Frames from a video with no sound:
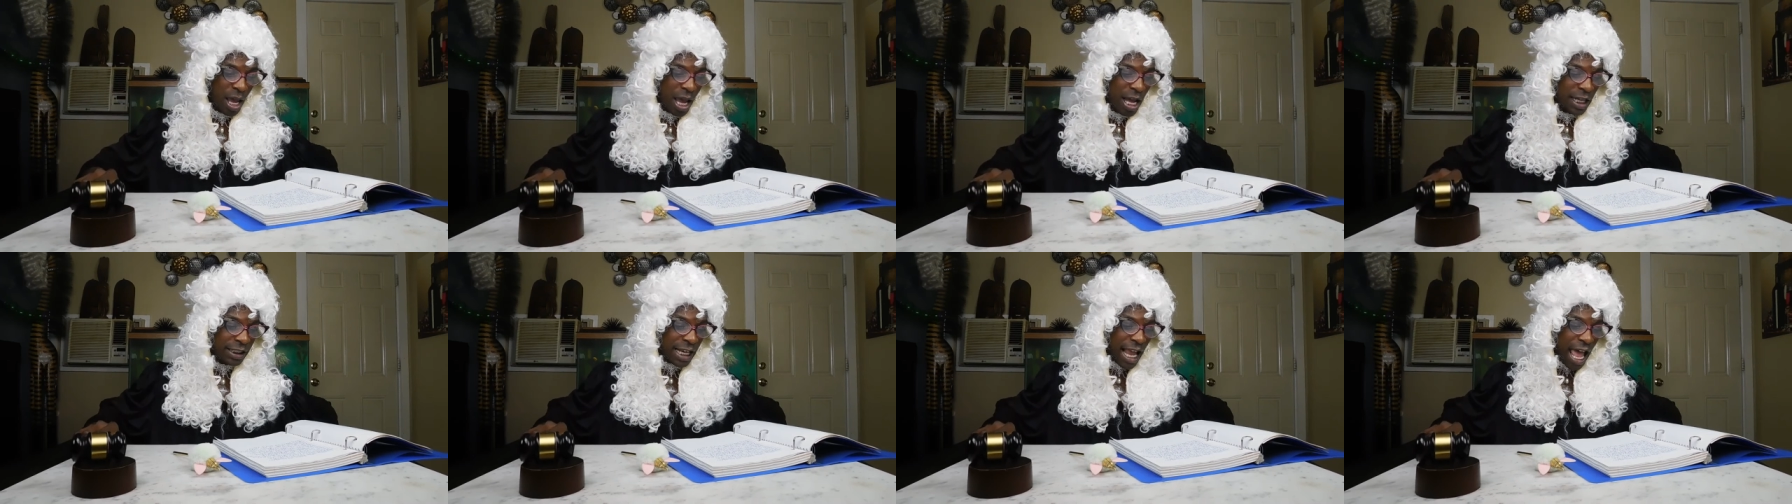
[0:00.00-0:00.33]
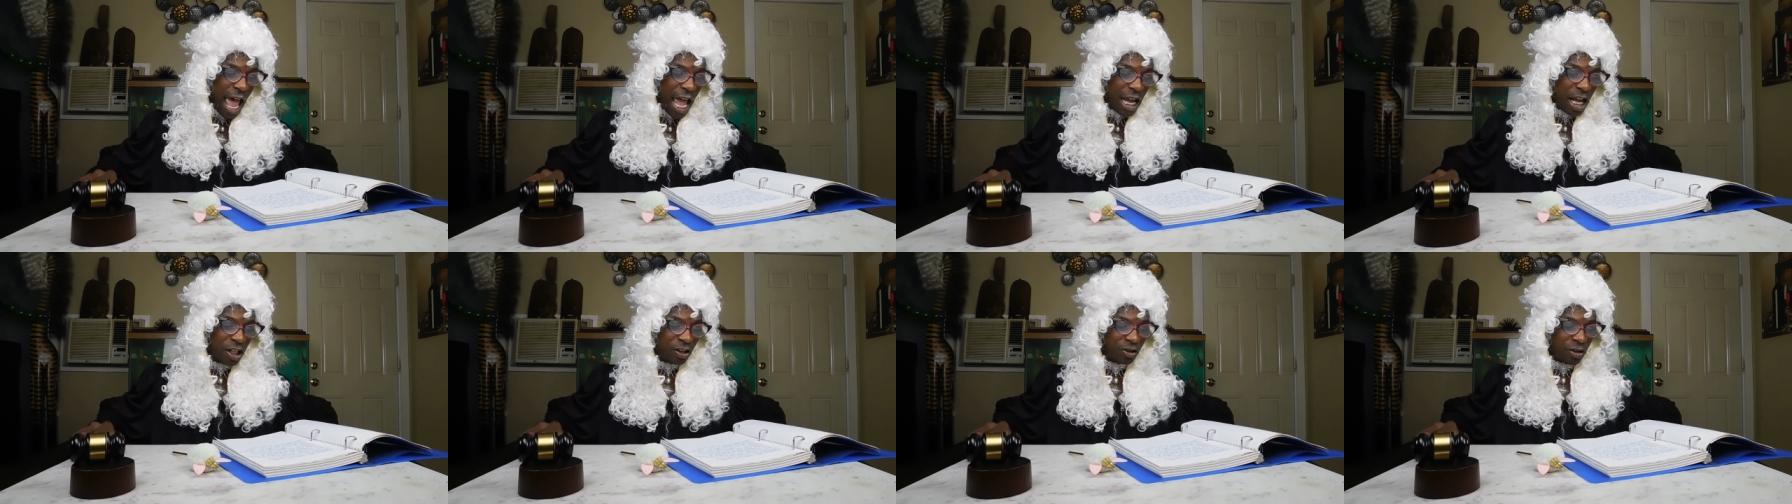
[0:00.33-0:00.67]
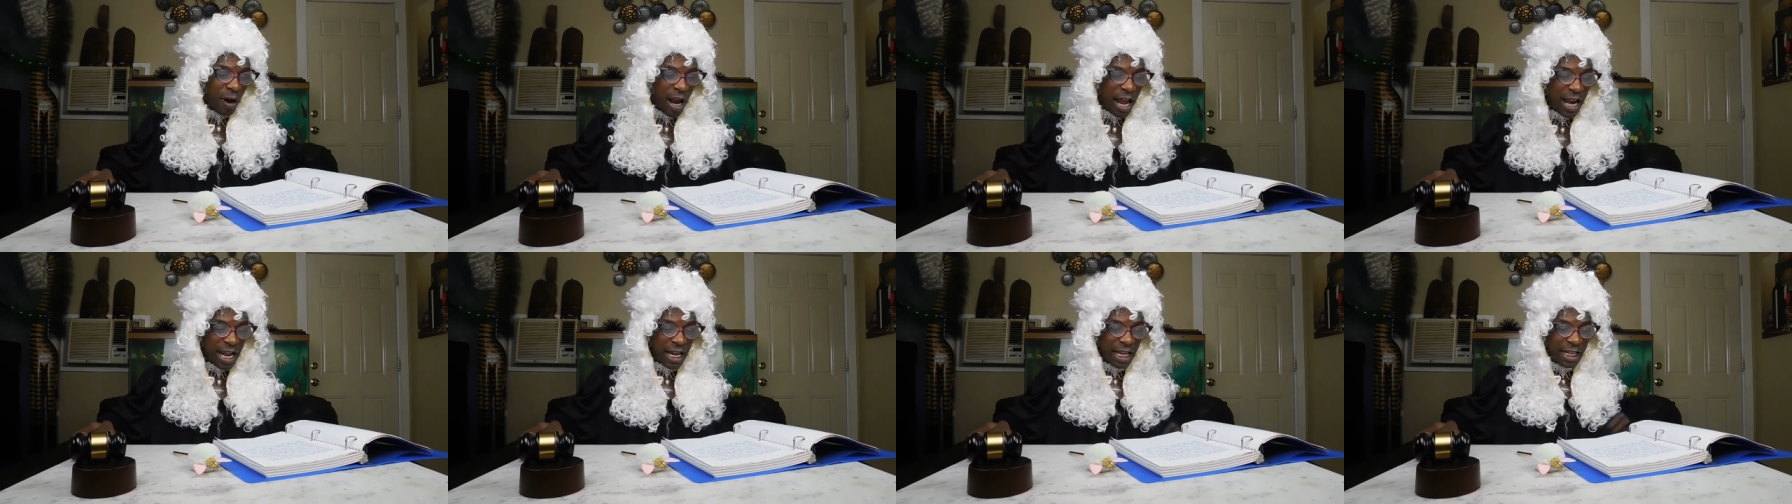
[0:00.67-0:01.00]
Tiger
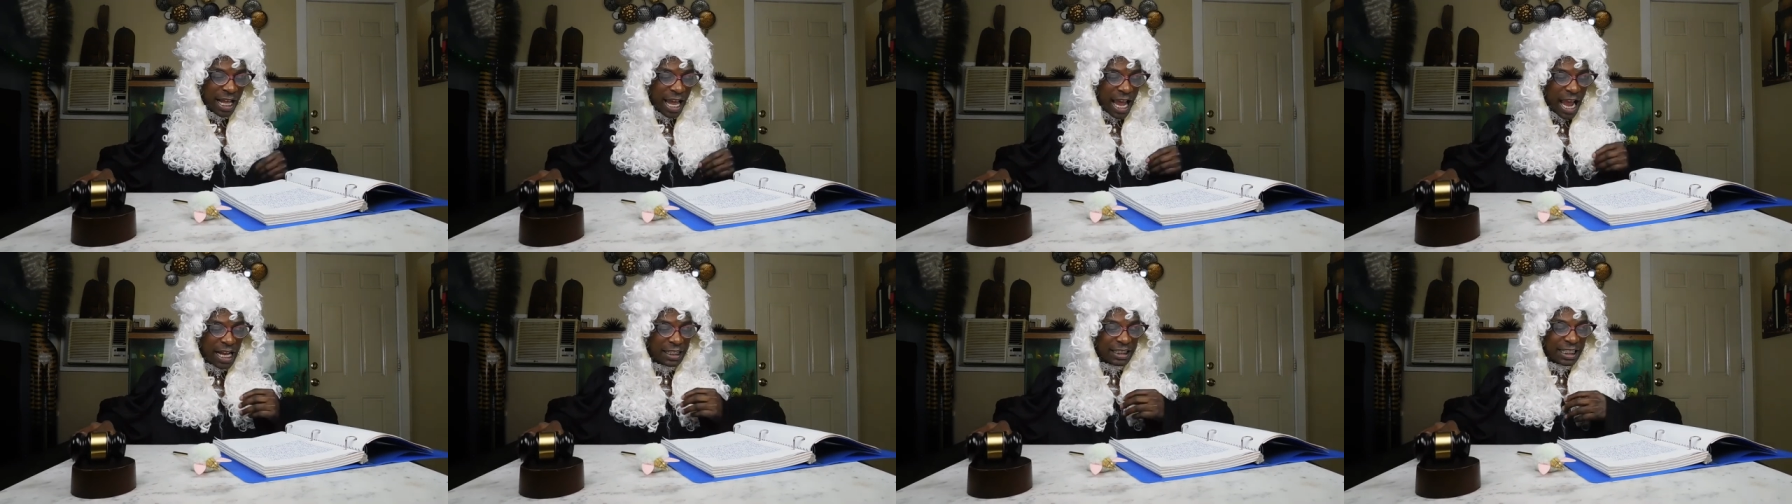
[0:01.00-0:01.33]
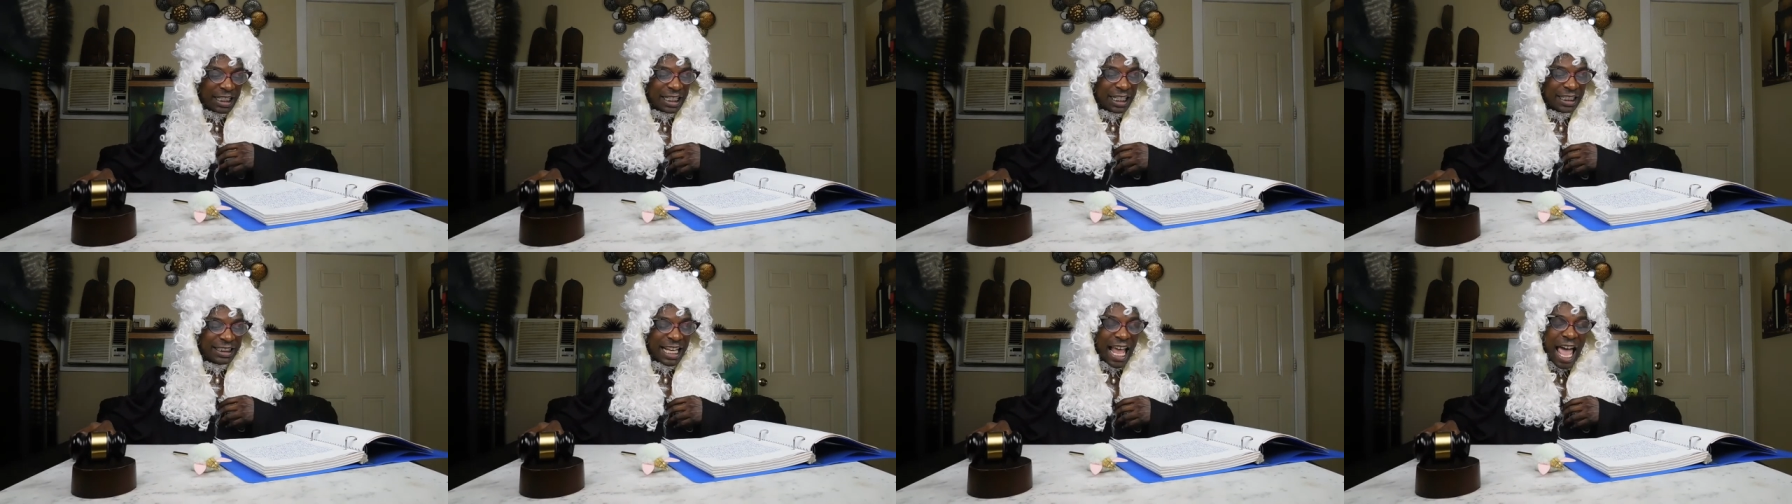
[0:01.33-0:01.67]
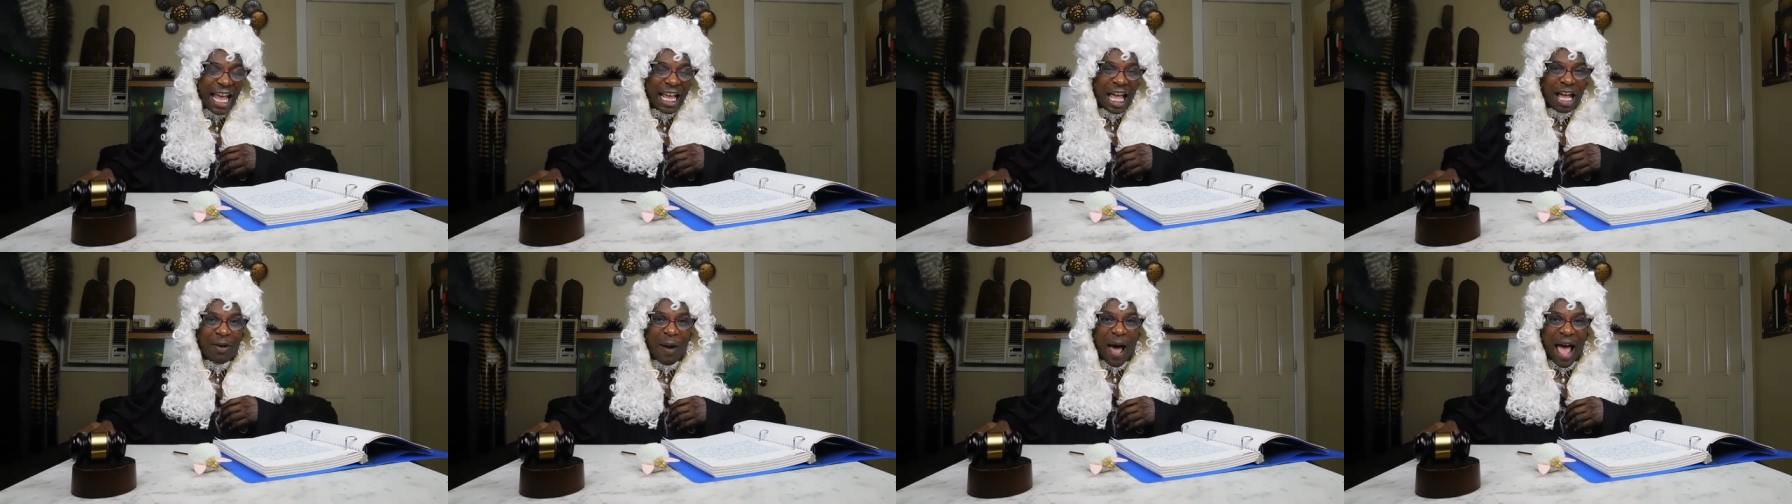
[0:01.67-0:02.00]
training class and then
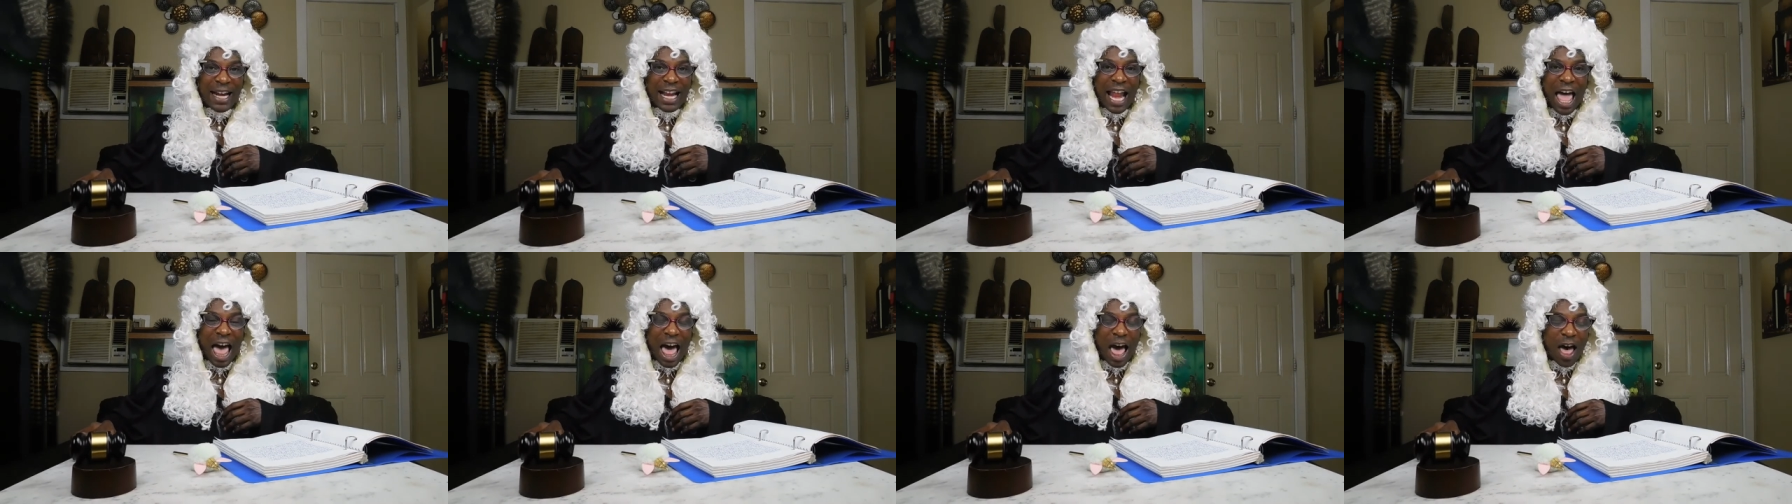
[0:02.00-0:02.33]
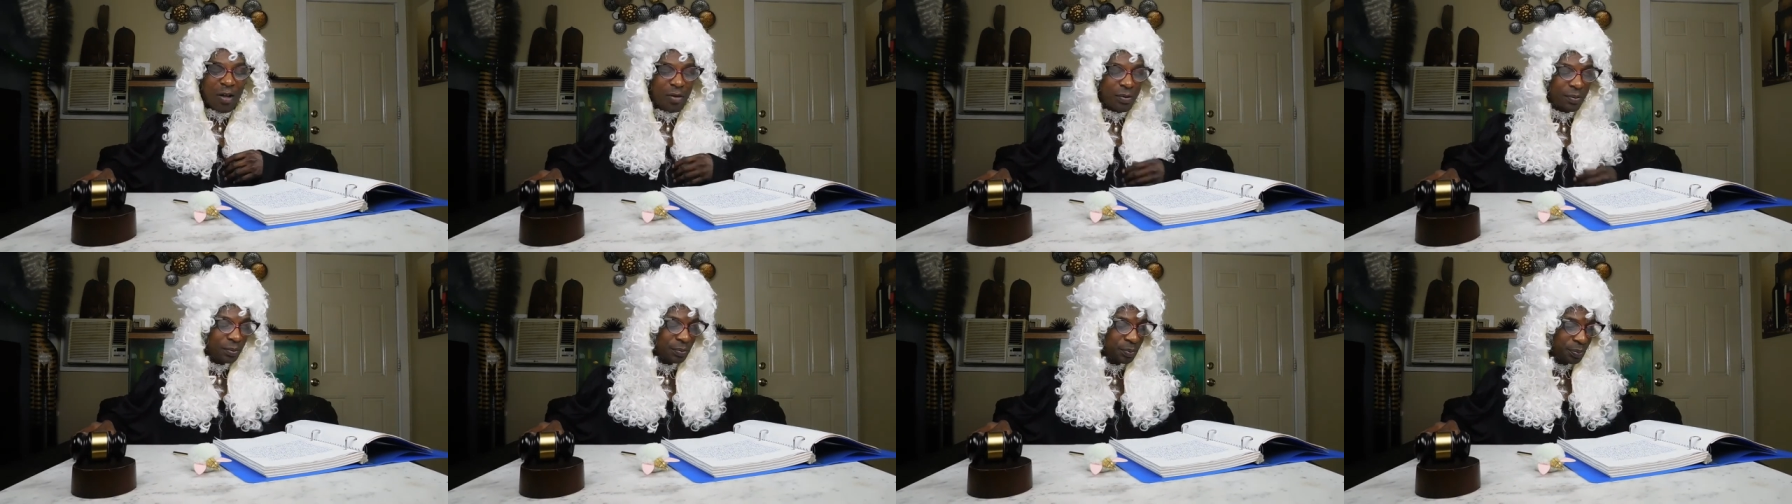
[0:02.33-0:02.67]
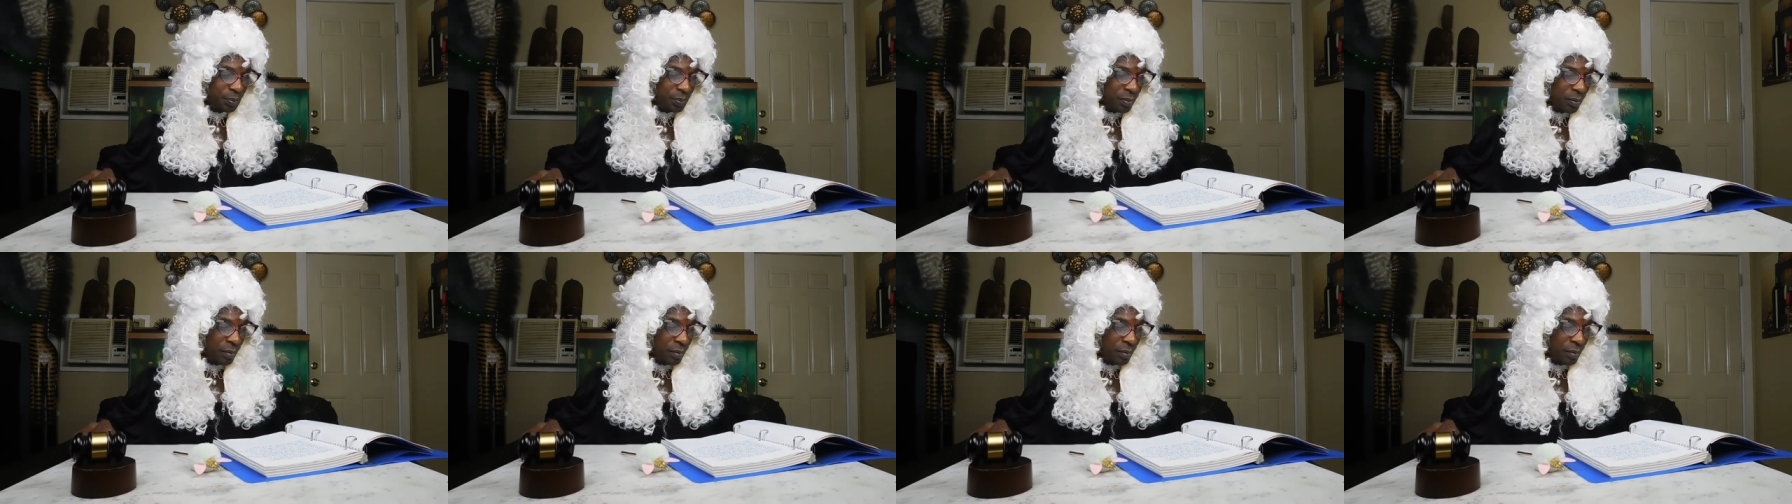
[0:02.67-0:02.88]
Tiger Kwando.